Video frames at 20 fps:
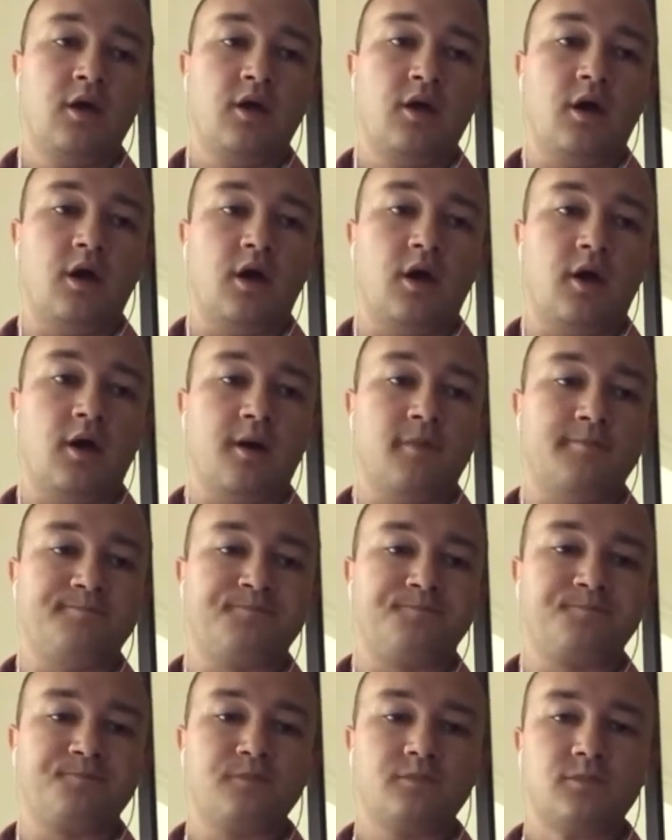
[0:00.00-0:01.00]

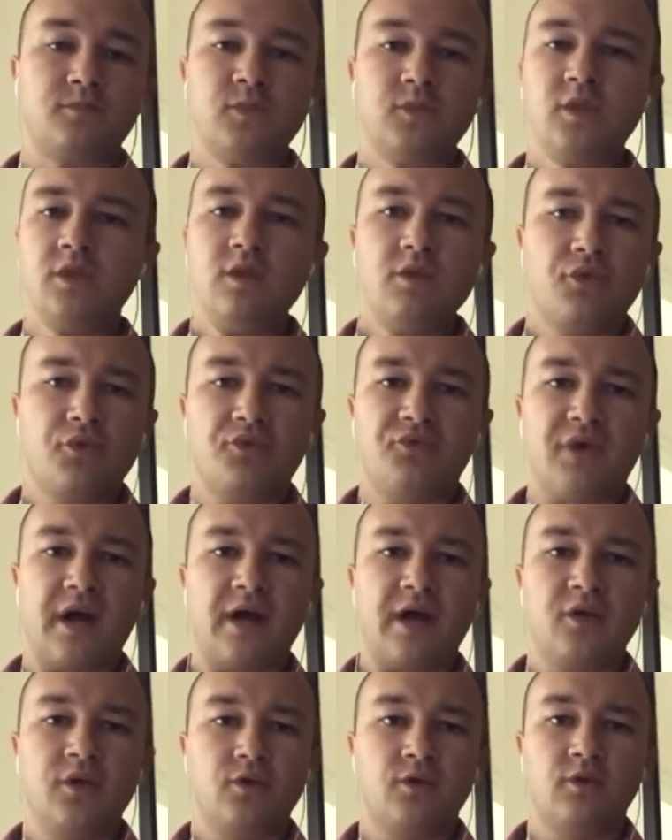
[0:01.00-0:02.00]
the
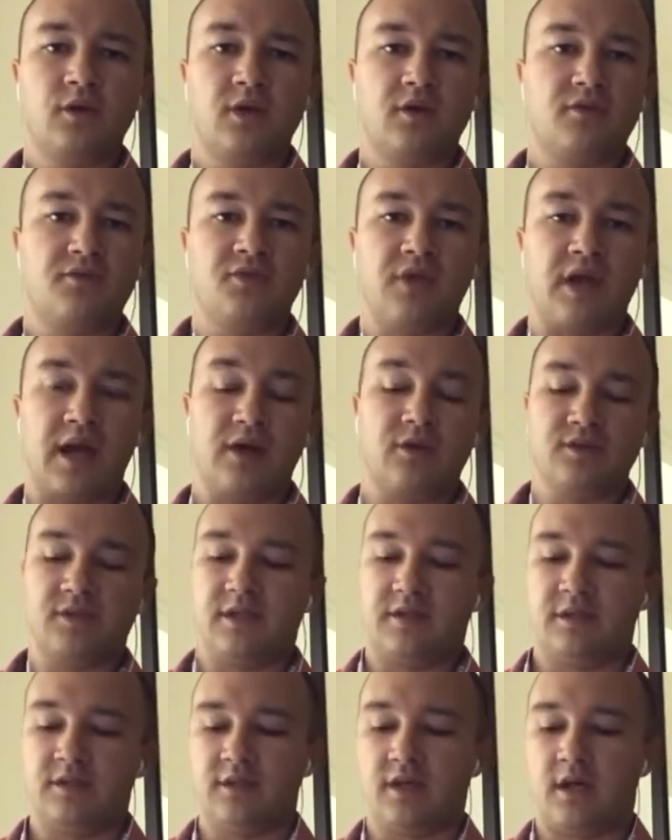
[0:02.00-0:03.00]
value of the house
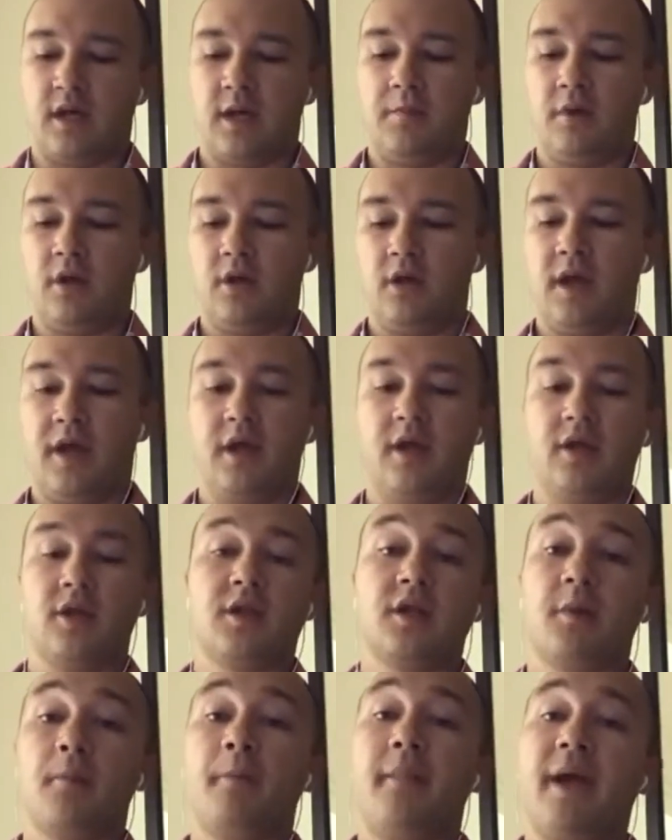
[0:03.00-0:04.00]
at the time
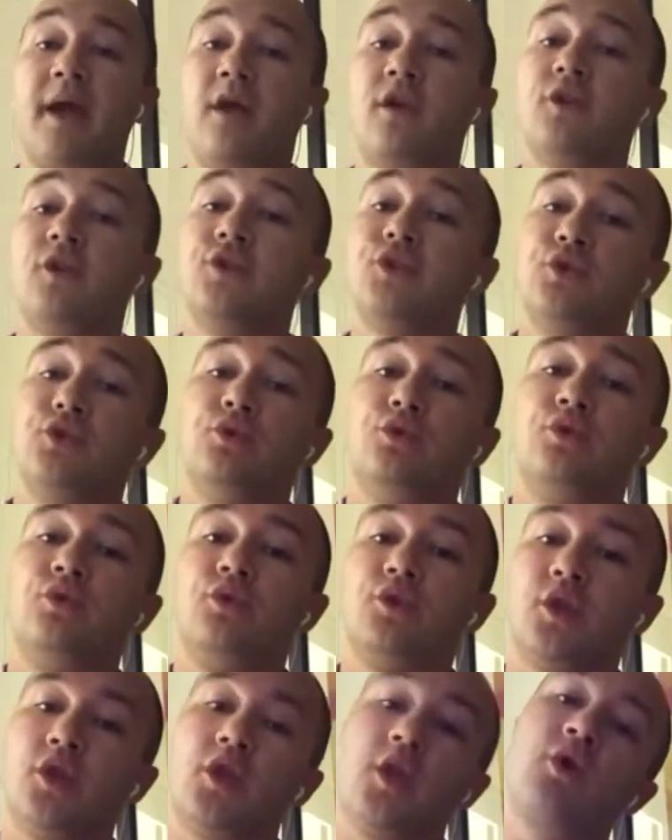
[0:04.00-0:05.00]
compared to
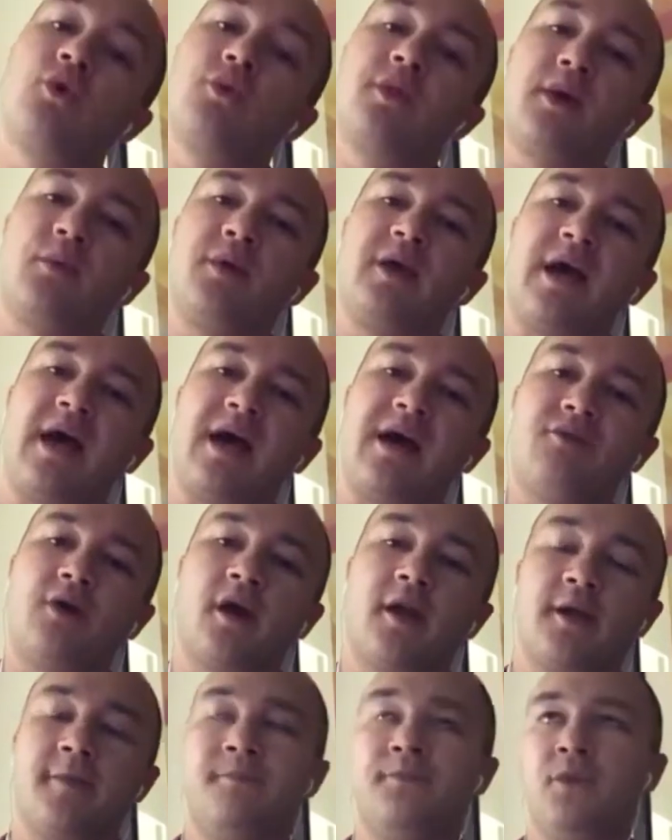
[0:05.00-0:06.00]
the loan that we have
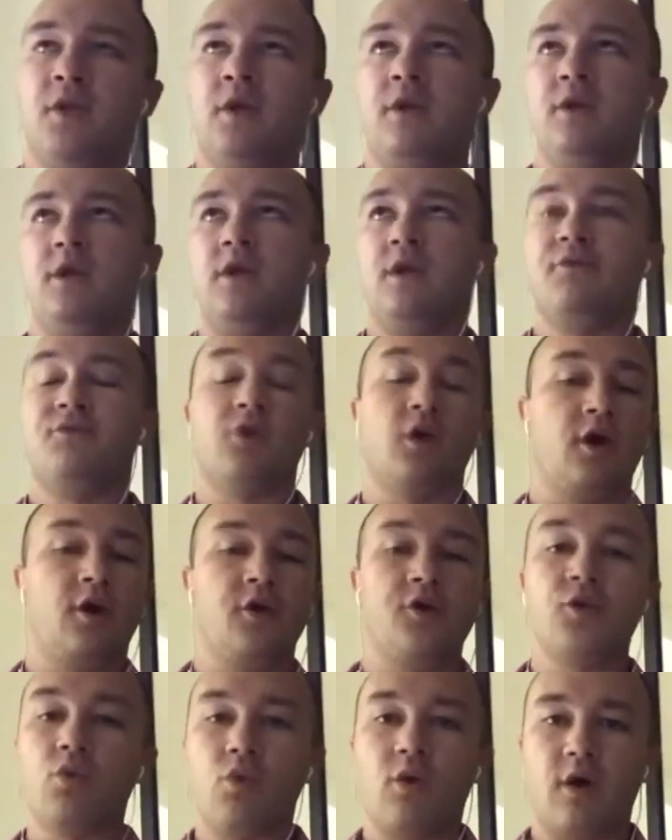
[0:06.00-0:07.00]
on it. If you're
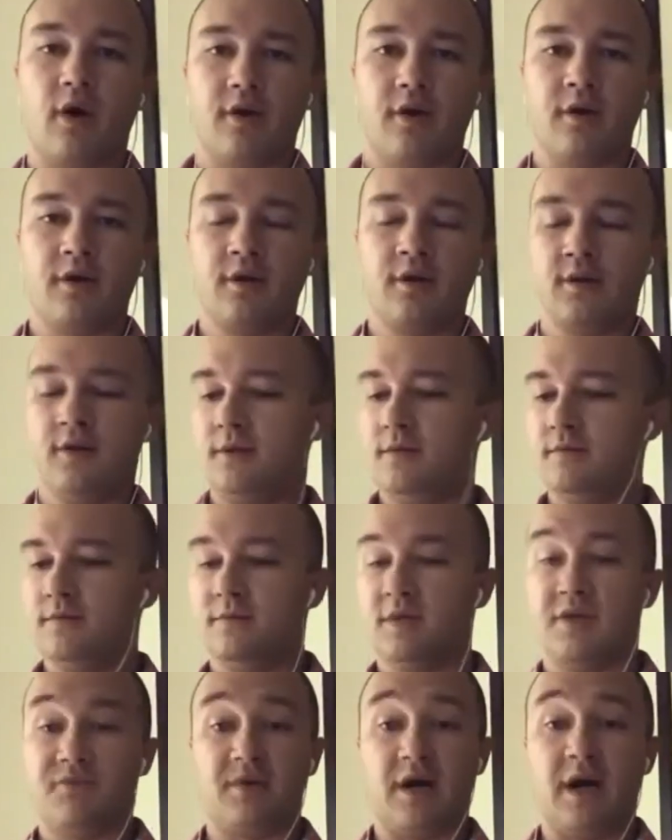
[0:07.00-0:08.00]
underwater,
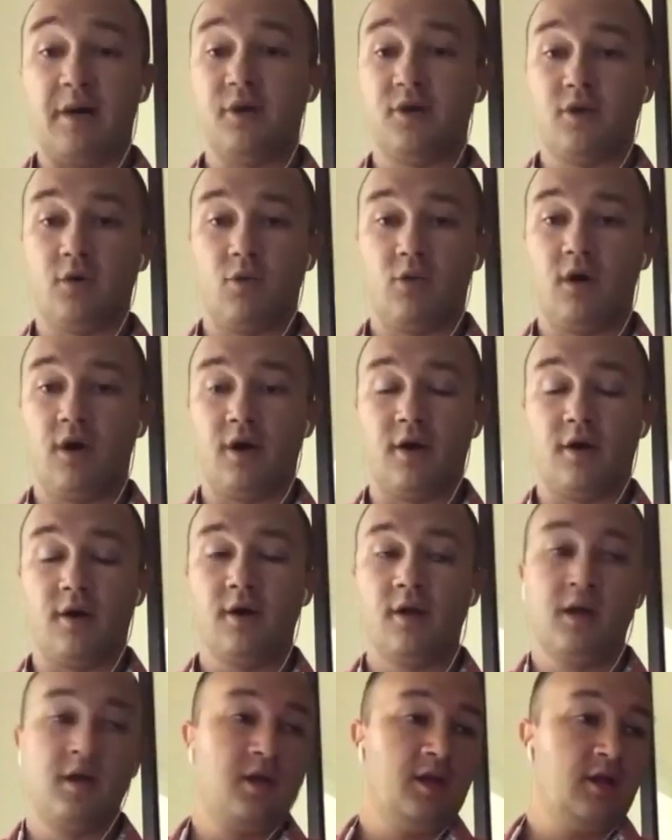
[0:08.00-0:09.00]
if I'm underwater,